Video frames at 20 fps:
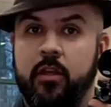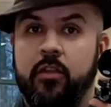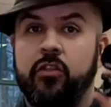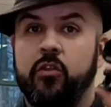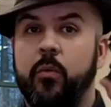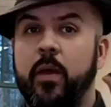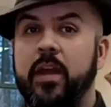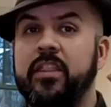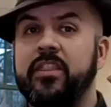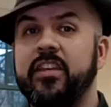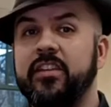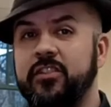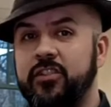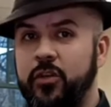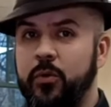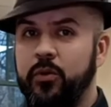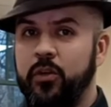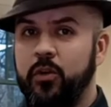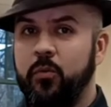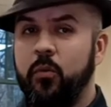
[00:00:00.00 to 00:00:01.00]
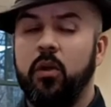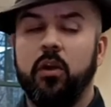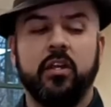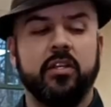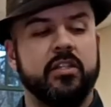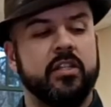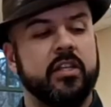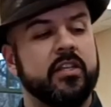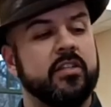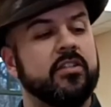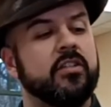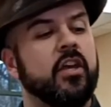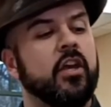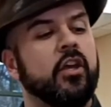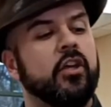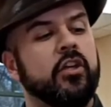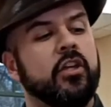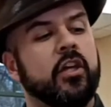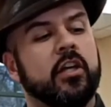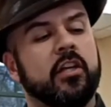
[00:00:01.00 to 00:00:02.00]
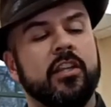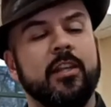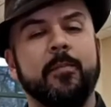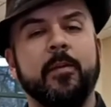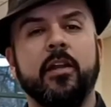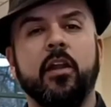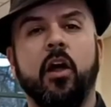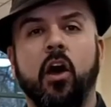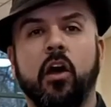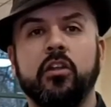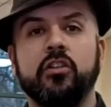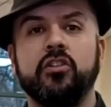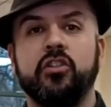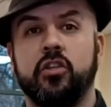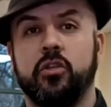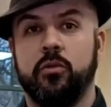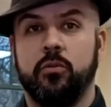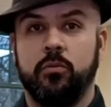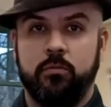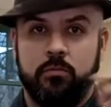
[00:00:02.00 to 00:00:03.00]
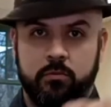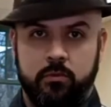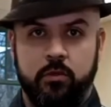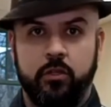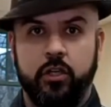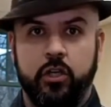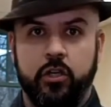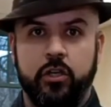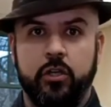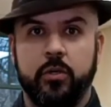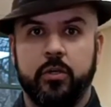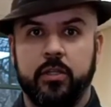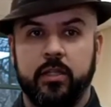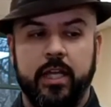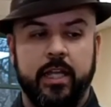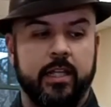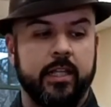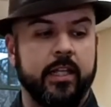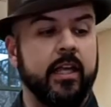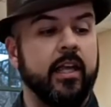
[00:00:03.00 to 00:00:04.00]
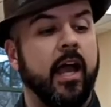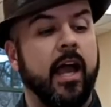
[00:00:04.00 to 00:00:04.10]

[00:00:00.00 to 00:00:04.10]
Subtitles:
The way this tuner works is you clip it onto your ukulele.